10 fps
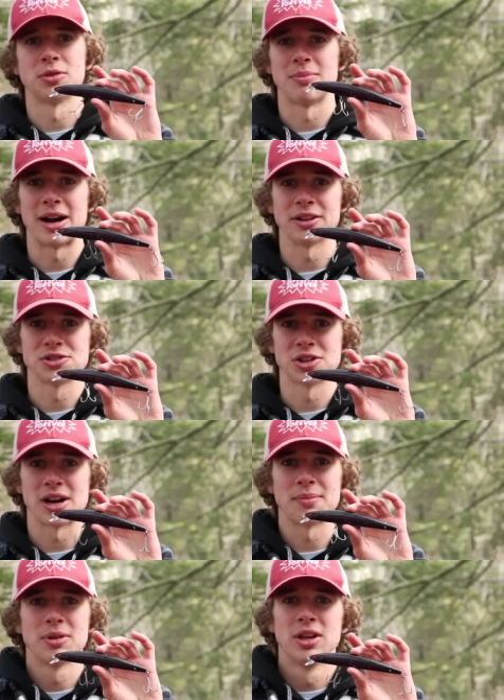to mild
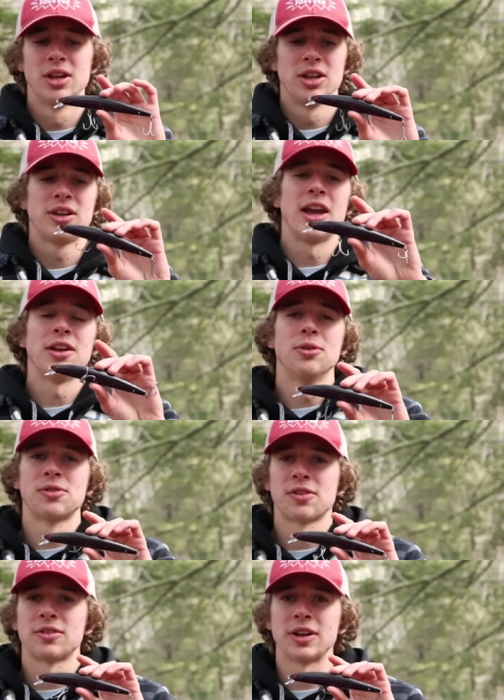chop. You can't
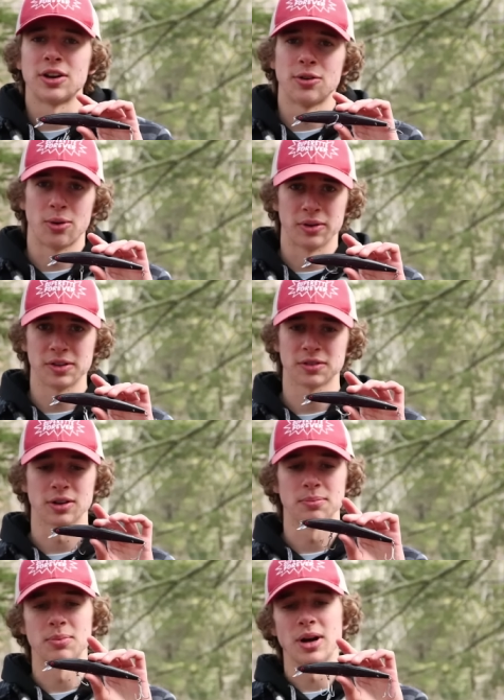use this thing in a
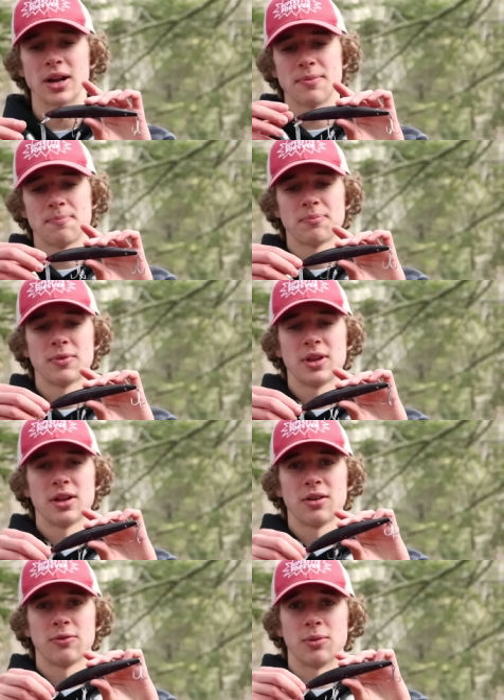nor'easter, but
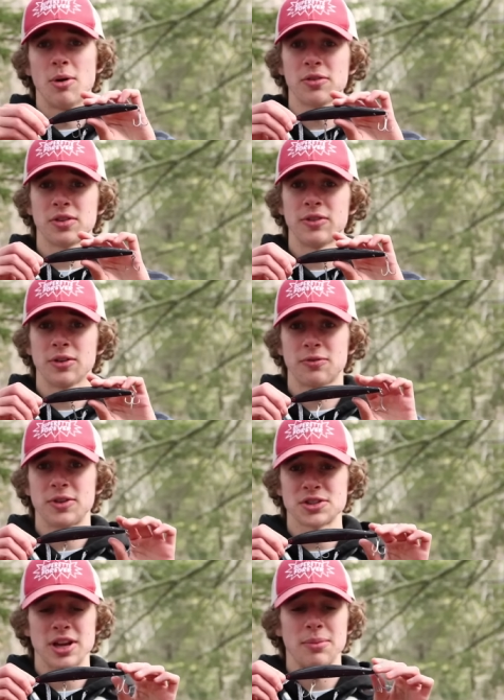for most of your
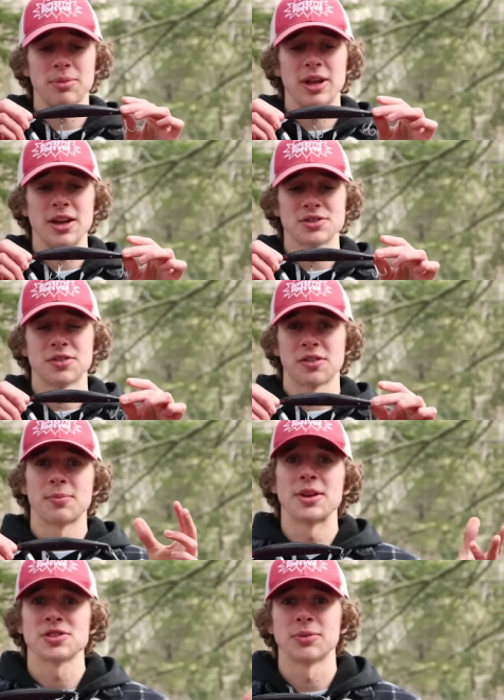fishing applications,
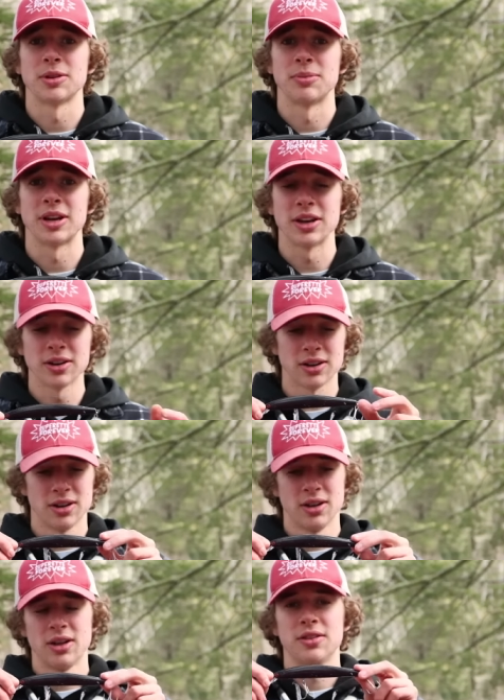especially with a beginner,
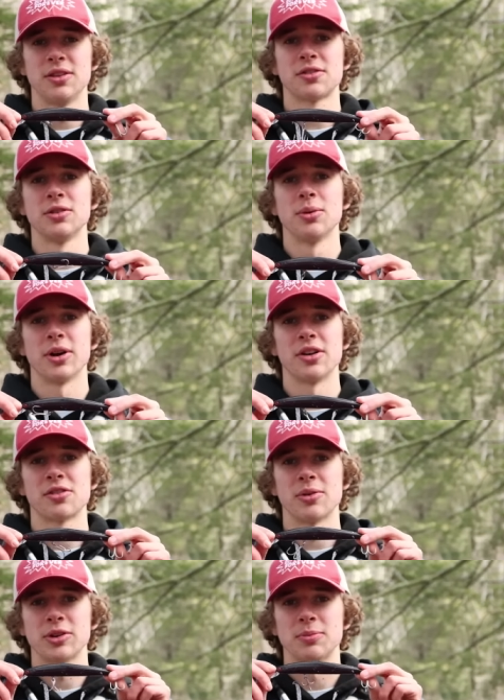this lure is
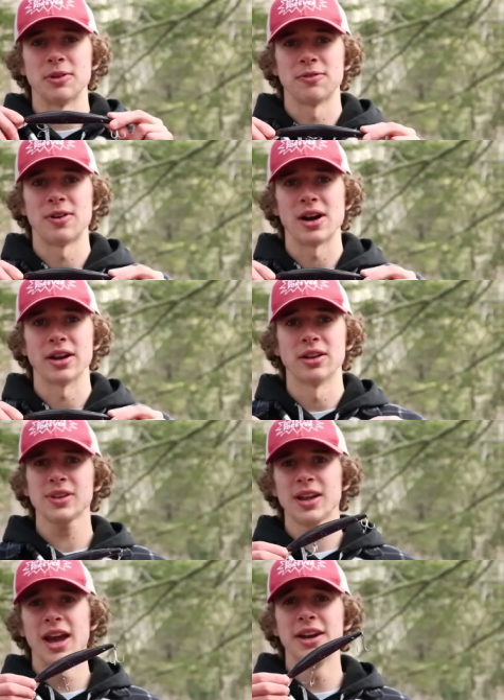going to be fine.
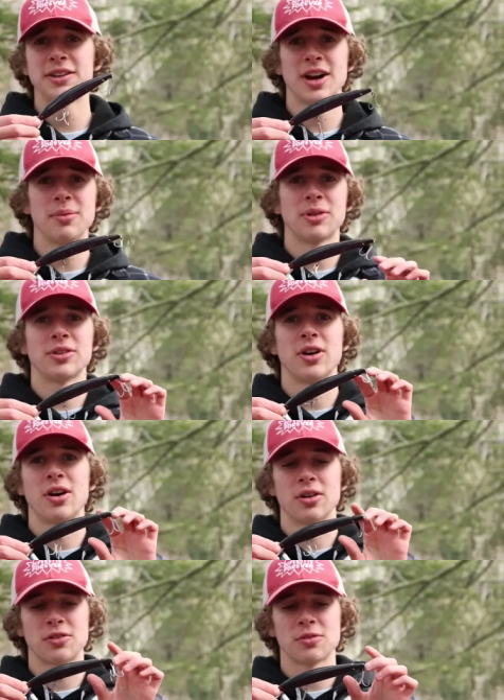Anytime that there
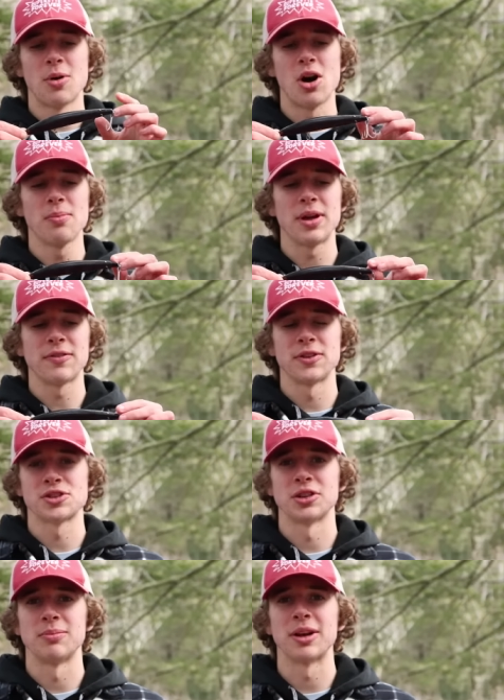are small bait
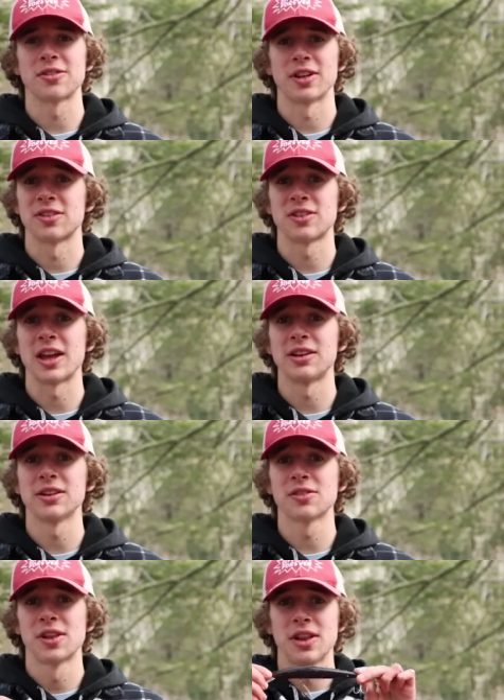fish in the mix like sand
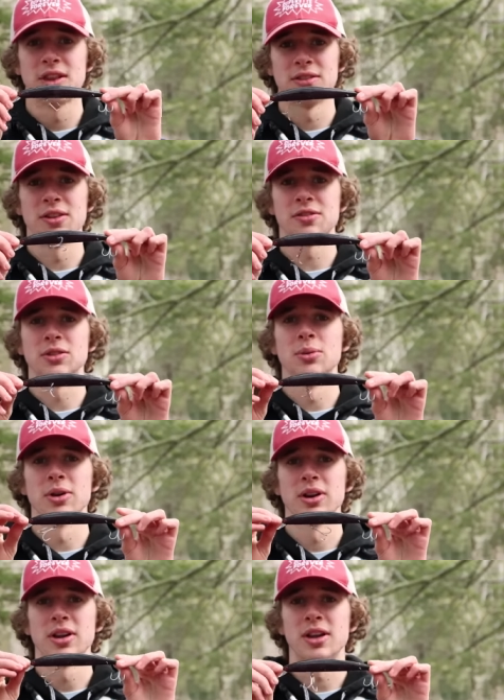eels, this
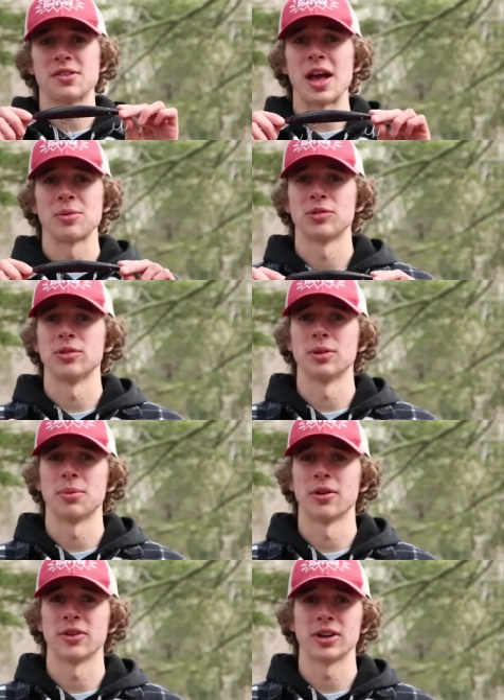lure is absolutely
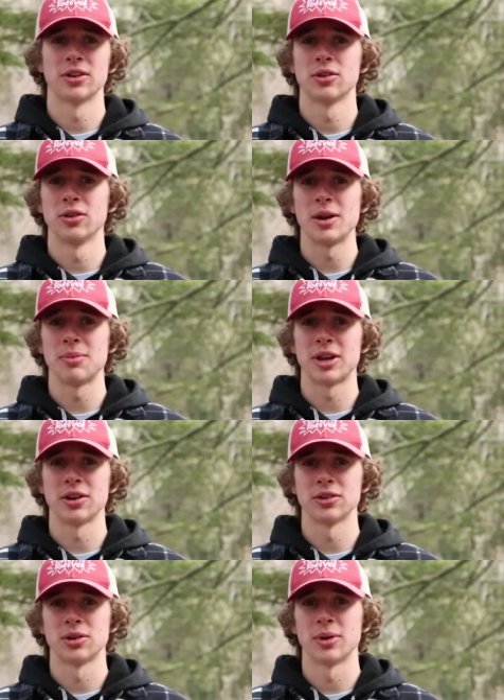perfect. Great
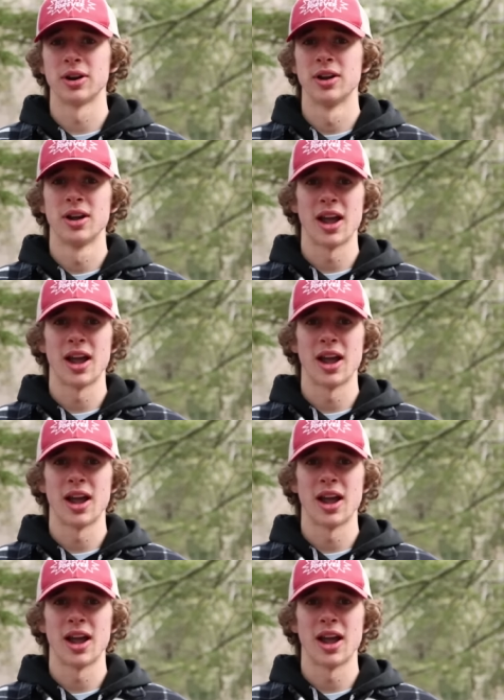beginner lure,